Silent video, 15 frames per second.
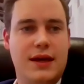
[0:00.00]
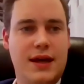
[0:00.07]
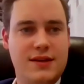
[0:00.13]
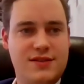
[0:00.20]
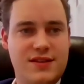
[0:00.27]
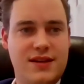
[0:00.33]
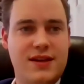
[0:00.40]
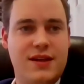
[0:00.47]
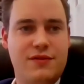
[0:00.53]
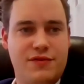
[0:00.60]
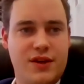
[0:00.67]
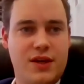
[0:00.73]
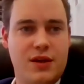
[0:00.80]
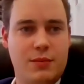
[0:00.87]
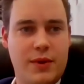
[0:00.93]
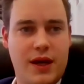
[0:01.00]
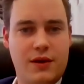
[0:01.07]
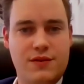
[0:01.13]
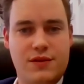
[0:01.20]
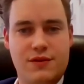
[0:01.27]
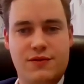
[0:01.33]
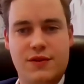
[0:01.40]
a significant
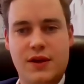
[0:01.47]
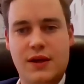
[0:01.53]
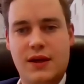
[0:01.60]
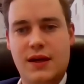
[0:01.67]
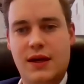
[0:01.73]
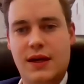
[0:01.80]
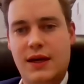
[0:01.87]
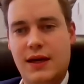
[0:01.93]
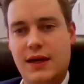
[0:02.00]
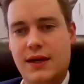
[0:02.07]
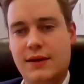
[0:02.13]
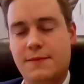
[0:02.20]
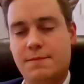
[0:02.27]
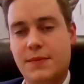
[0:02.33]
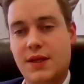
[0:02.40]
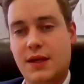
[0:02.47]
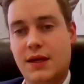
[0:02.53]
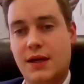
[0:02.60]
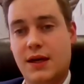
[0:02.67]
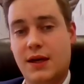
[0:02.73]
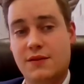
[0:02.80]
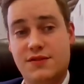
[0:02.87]
amount
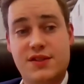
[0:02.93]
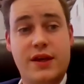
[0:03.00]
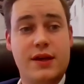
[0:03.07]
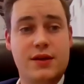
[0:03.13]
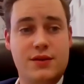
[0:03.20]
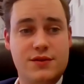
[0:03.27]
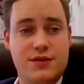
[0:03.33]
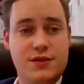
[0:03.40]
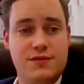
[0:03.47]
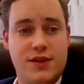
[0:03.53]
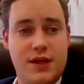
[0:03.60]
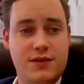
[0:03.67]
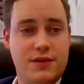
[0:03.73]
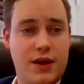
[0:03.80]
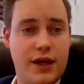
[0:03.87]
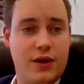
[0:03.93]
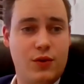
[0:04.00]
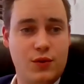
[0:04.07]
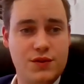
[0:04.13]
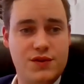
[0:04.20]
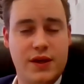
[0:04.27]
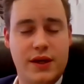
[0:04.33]
of sales of Delta-9
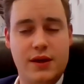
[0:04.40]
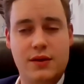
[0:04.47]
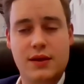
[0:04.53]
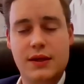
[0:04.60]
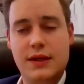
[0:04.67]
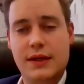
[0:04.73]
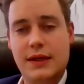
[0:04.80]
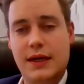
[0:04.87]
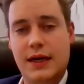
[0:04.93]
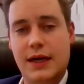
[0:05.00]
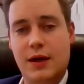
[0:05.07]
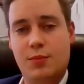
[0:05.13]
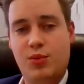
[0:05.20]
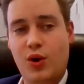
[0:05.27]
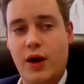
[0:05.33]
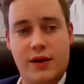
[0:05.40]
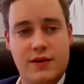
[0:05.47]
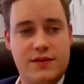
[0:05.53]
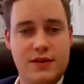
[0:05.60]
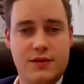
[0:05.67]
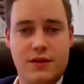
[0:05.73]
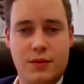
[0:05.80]
wholesale
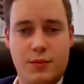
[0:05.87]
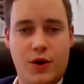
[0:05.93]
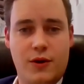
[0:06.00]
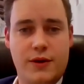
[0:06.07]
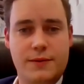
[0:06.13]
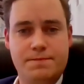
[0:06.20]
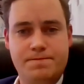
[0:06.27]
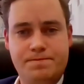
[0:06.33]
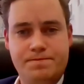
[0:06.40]
product into the market.